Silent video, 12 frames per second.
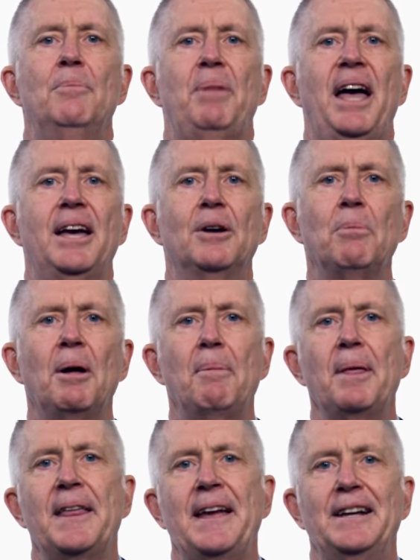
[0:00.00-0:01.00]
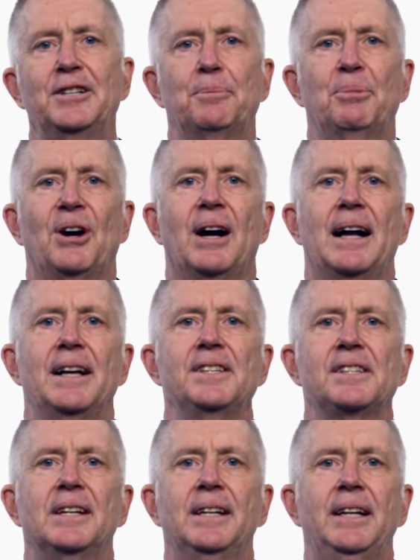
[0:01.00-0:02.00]
payable by the
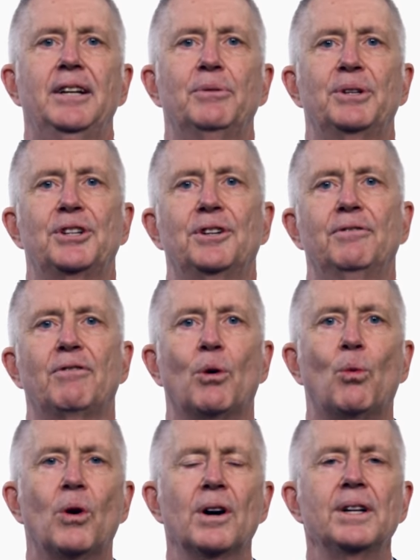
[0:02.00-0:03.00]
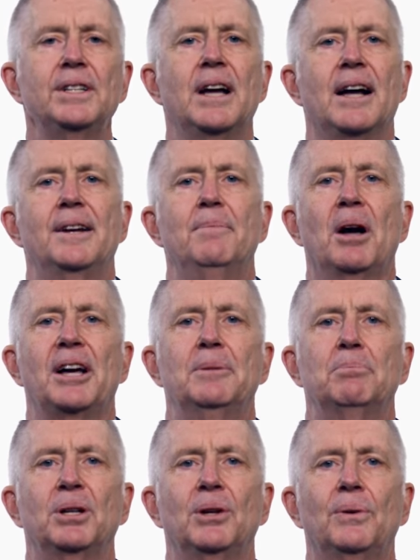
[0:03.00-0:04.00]
enterprise in return for work done by
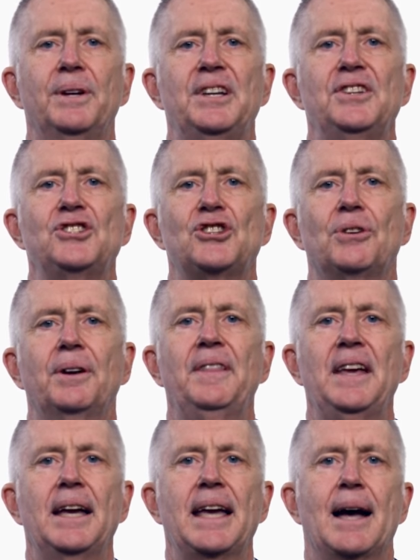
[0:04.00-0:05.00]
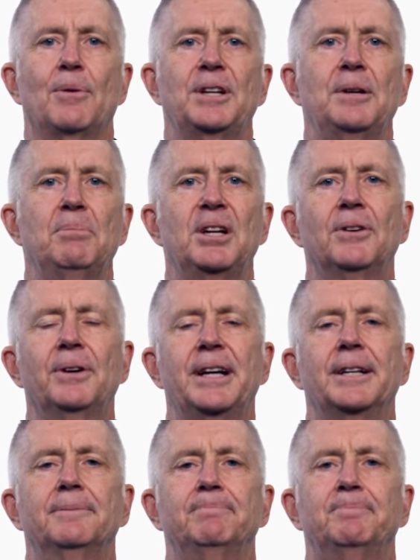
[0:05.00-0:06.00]
employees during the accounting
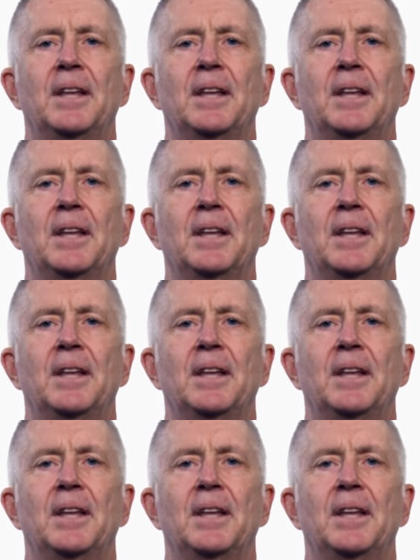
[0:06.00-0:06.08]
period.